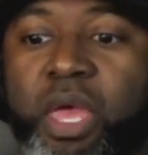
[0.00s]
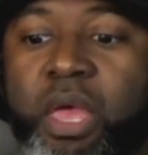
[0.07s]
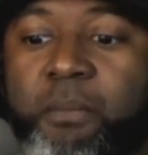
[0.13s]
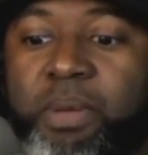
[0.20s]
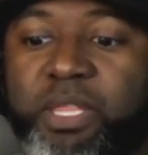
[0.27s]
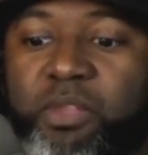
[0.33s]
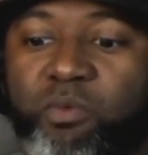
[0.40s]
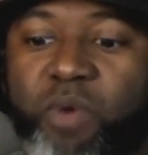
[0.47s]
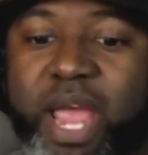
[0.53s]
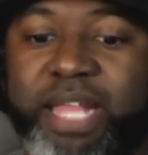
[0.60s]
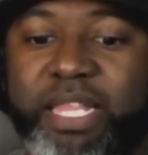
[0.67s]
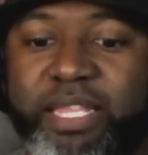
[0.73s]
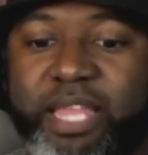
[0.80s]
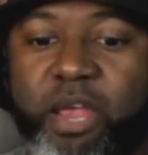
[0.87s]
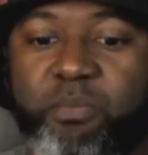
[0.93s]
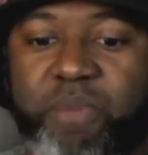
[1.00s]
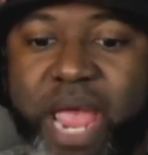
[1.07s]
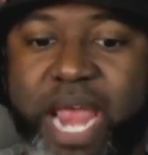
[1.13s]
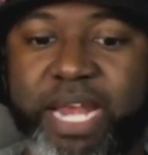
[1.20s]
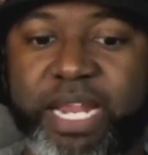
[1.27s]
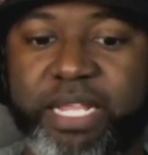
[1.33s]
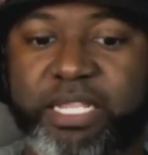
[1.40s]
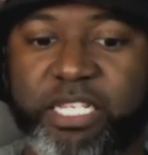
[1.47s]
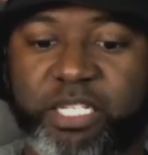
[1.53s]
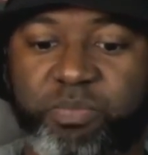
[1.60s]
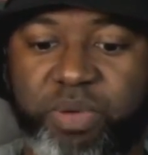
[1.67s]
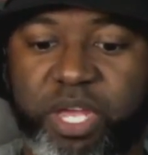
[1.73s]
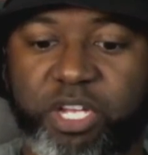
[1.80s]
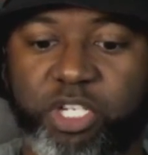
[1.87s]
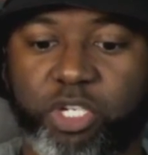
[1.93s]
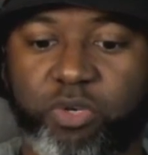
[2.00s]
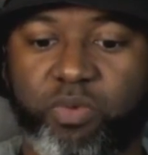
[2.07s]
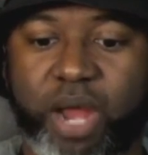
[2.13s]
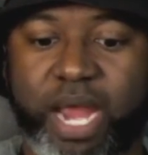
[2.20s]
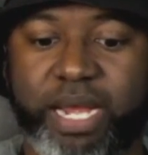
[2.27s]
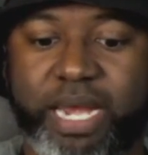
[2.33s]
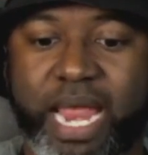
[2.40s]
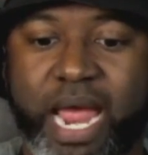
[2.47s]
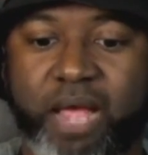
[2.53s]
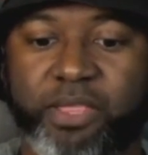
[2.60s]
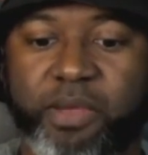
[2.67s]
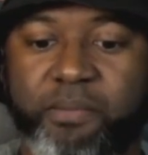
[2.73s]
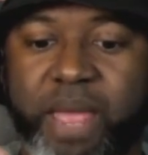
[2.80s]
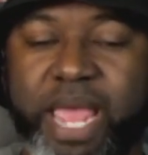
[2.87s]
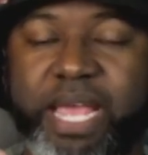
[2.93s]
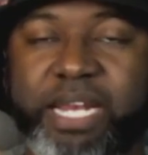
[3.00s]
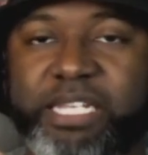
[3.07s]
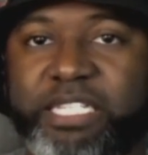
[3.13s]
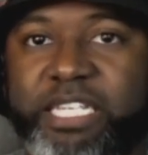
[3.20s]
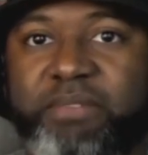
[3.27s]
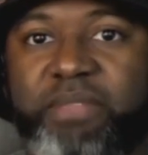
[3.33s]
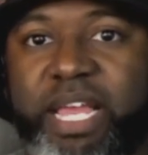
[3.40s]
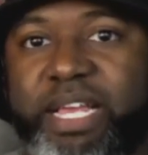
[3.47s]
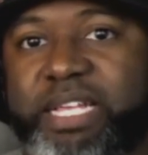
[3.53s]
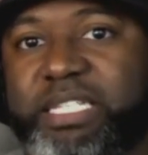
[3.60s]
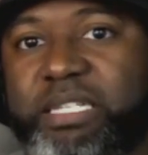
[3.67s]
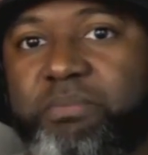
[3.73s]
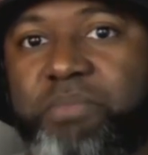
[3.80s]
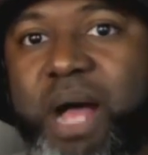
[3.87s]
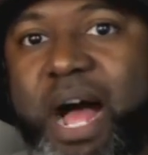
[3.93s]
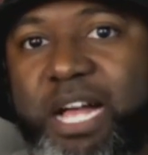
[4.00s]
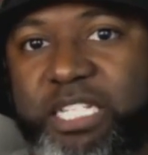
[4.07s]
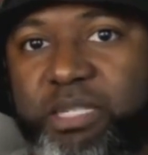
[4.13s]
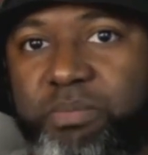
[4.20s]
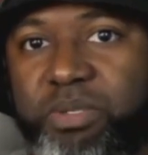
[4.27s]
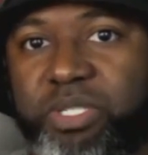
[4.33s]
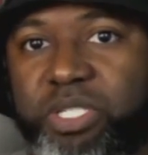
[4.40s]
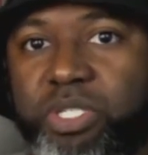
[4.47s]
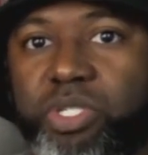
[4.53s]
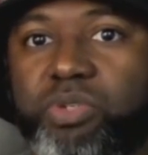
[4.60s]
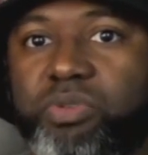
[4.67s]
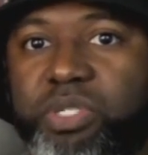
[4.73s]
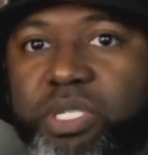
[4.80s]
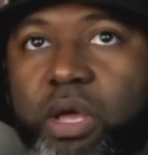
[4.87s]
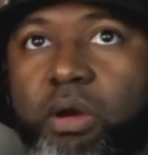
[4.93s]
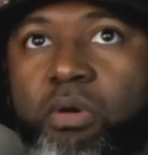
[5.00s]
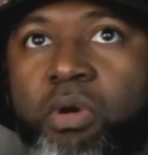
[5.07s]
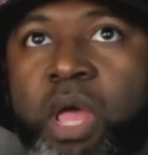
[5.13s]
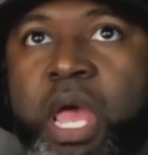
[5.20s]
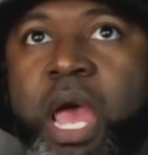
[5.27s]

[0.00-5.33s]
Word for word: but the way that they're painting this picture right now, they're making it seem like it's impossible to do so.